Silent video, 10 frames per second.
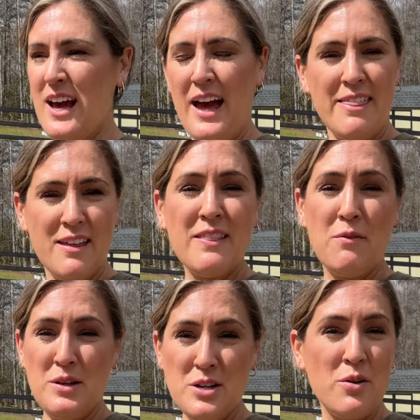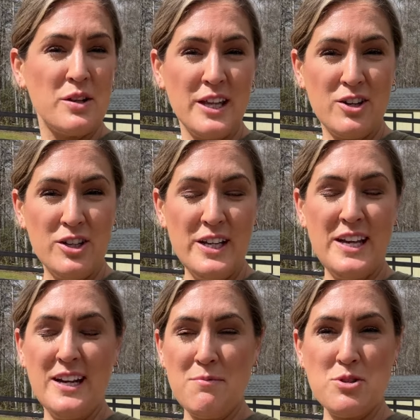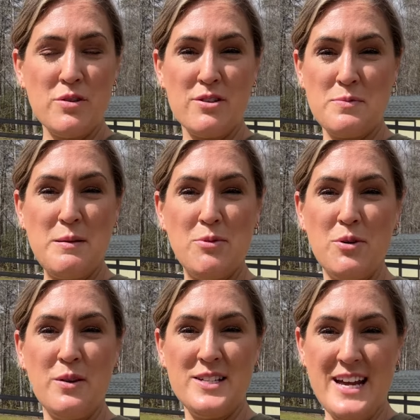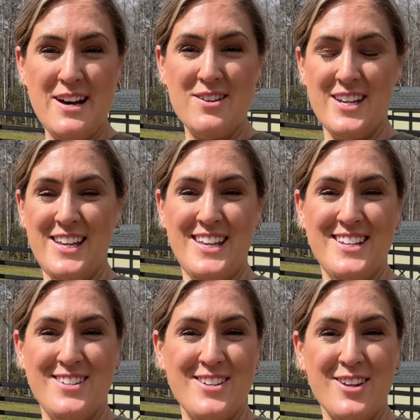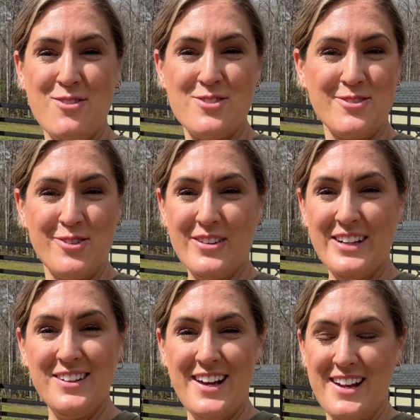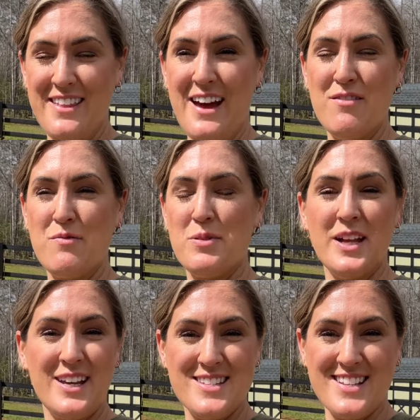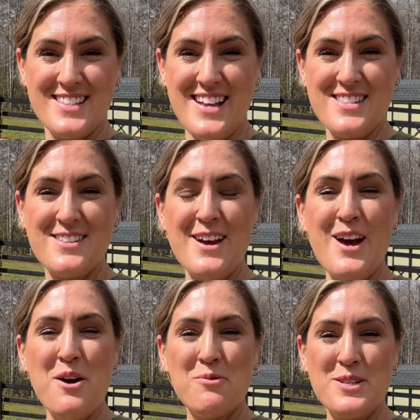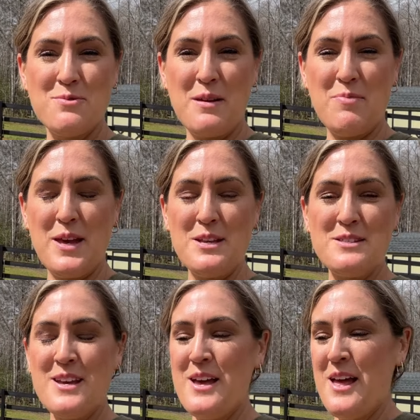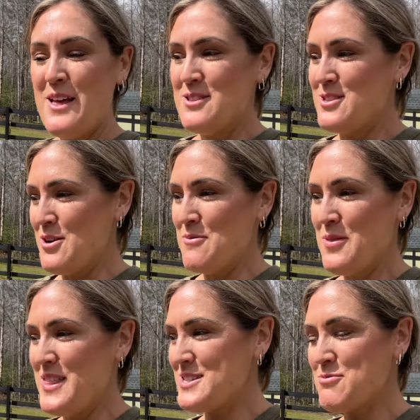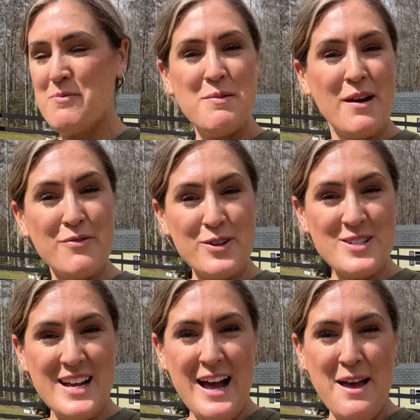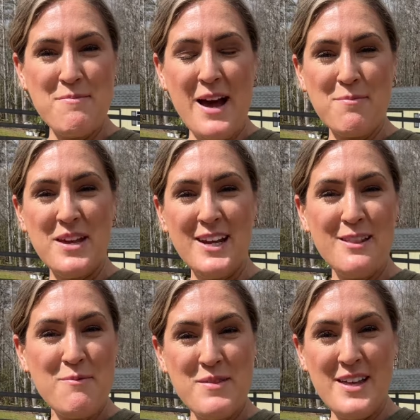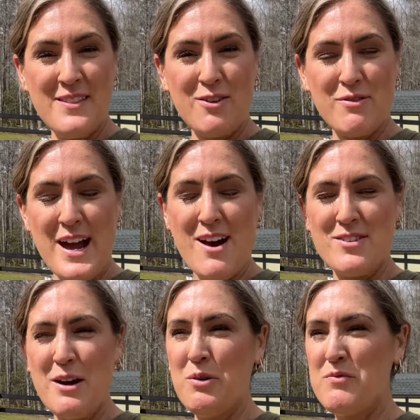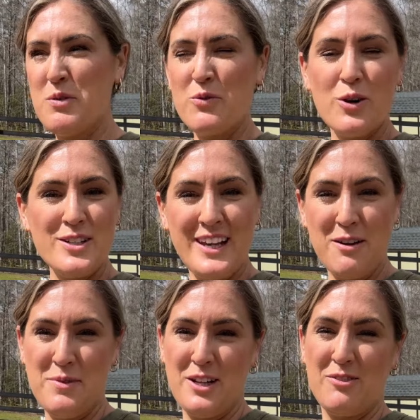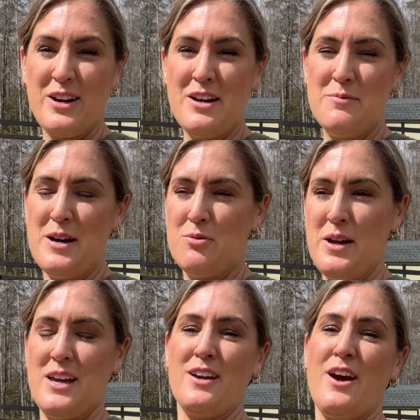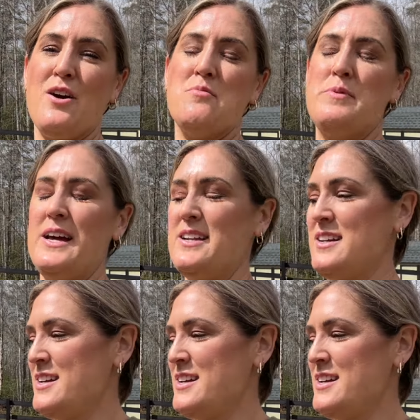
I think that we totally could, and I'm sure there's people down in coastal North Carolina that have plenty of success with sweet peas. So this will be my first time. I'm getting them in the ground. I would have preferred to get them in the ground about a week ago, but